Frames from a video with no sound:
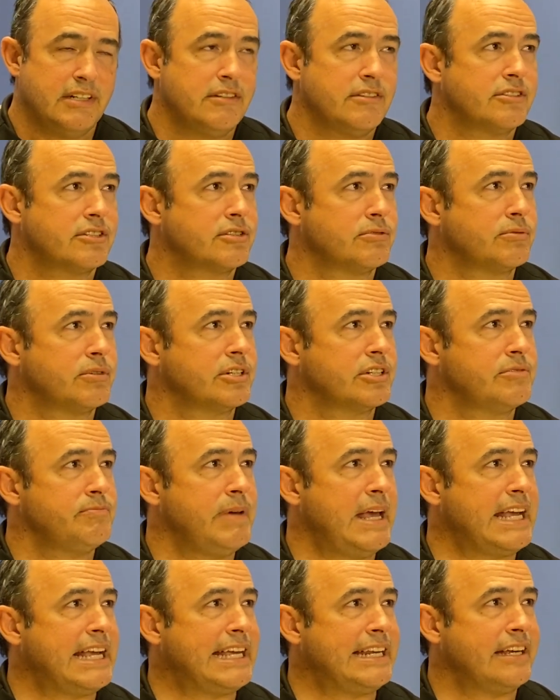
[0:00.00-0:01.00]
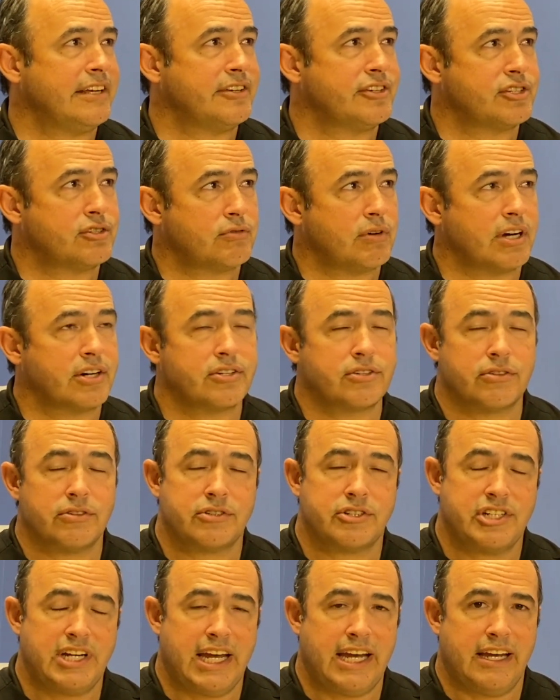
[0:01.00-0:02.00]
So we're making a structural
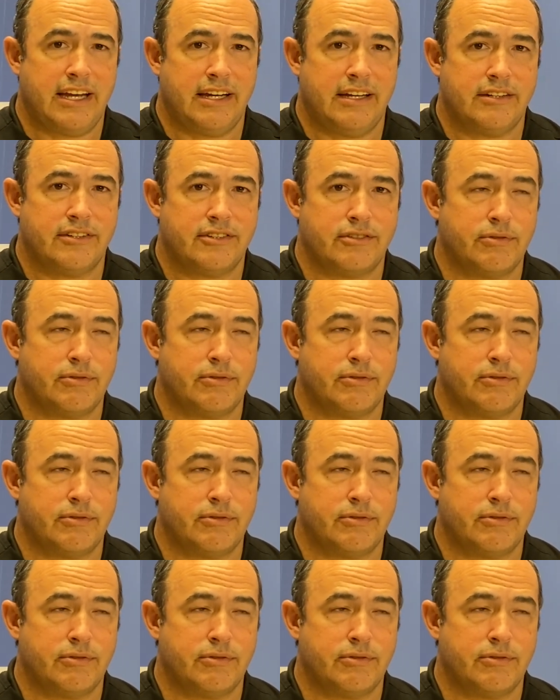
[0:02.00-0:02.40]
change